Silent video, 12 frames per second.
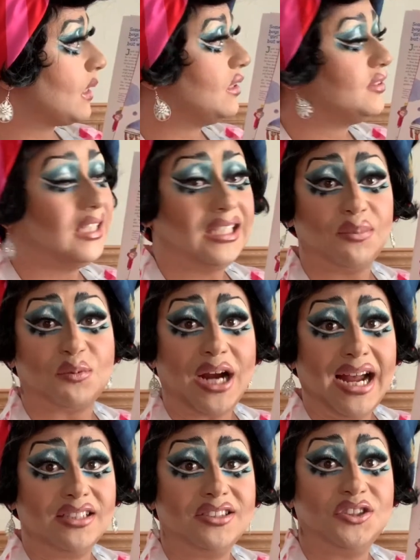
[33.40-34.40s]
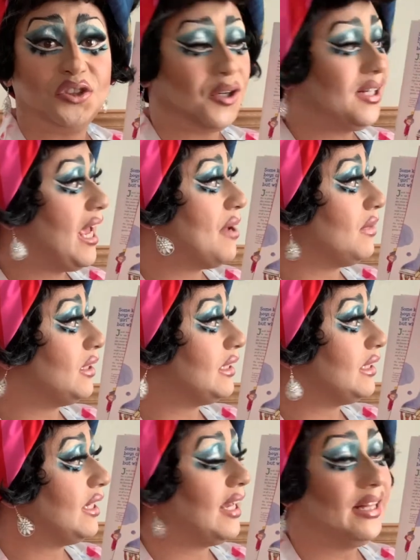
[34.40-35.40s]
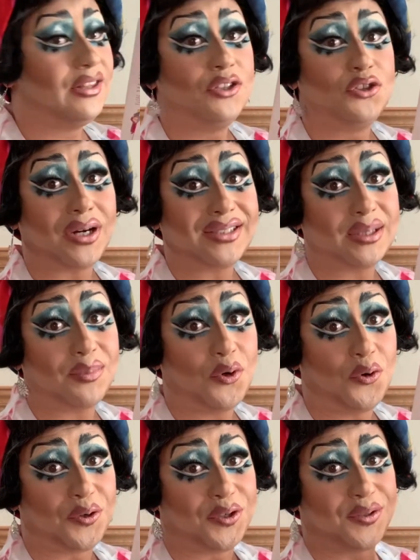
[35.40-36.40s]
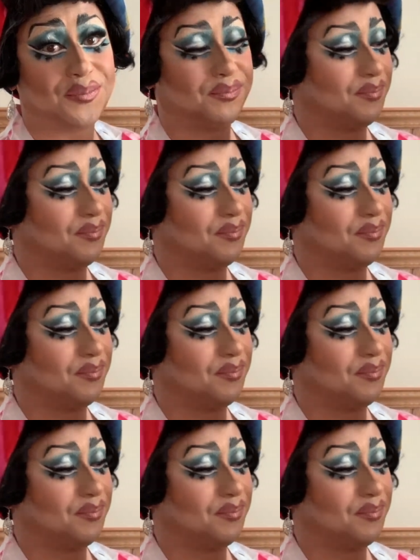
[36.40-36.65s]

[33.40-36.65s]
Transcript: Jacob ran to join Emily in the dress-up corner.